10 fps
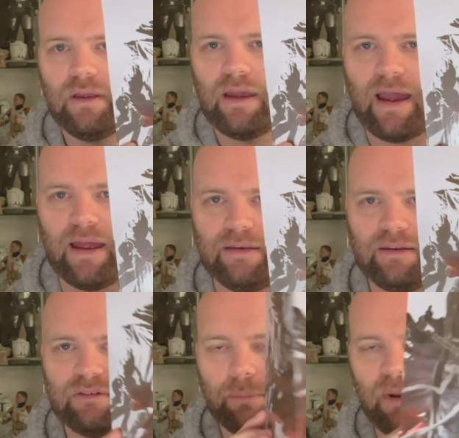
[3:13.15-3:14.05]
And
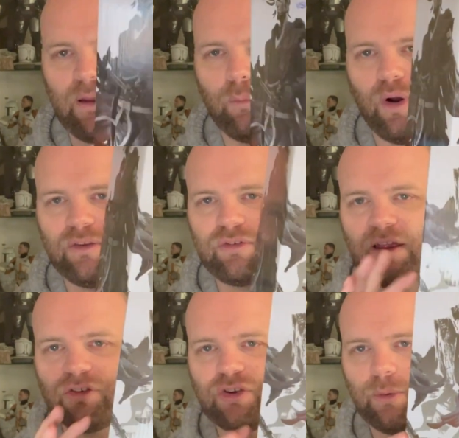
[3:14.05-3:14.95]
it's a black and white
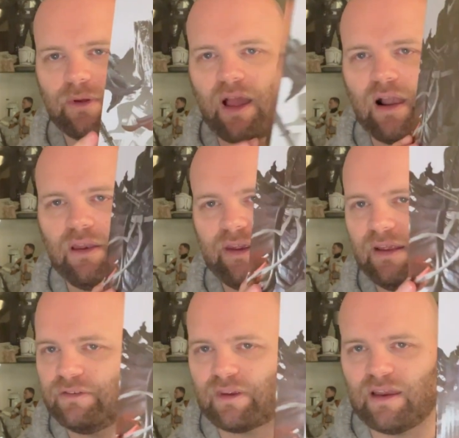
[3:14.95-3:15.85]
statue with coloured
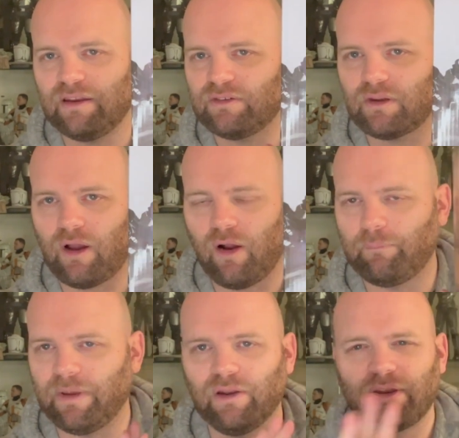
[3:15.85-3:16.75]
hints, and I've
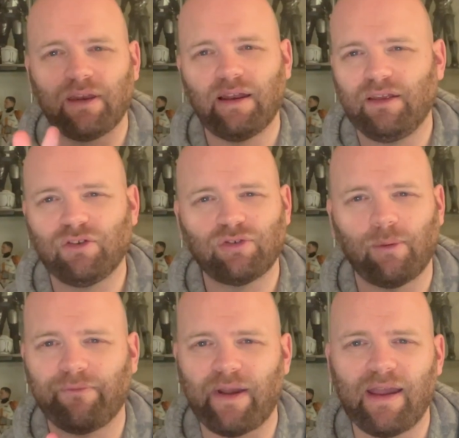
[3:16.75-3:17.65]
been looking at it in the
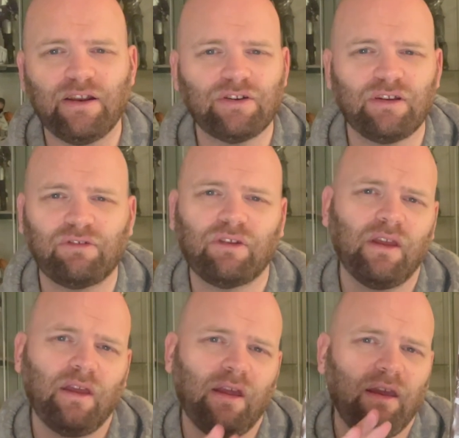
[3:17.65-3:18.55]
shop for ages.
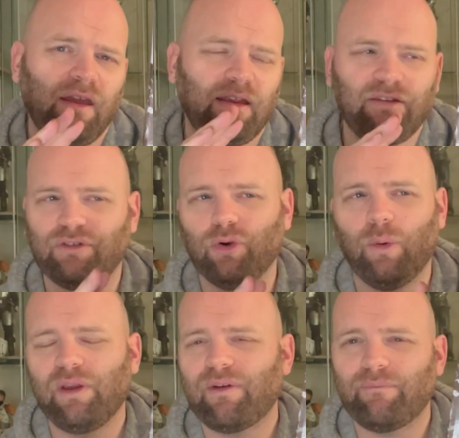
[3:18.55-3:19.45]
It's
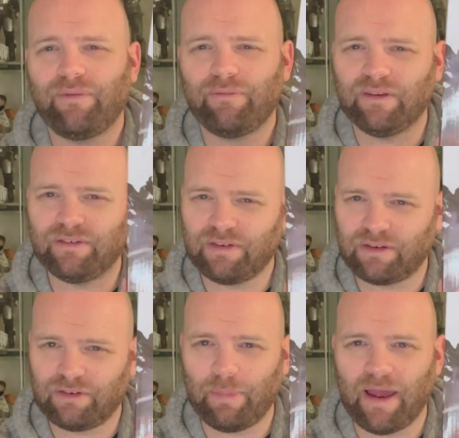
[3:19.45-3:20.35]
normally around 50 to
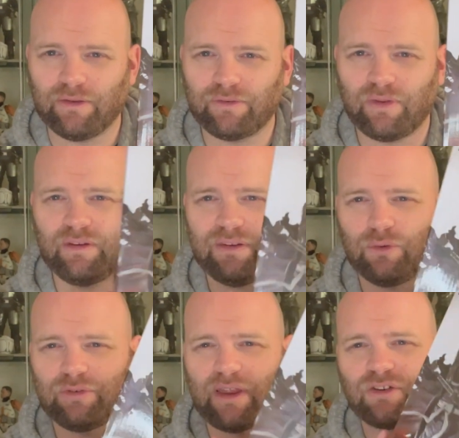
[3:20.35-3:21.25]
60 pounds for this little
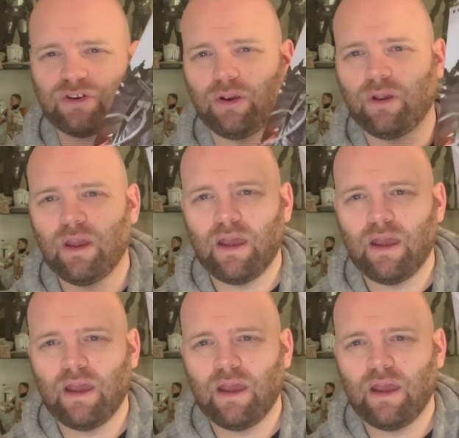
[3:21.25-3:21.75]
statue.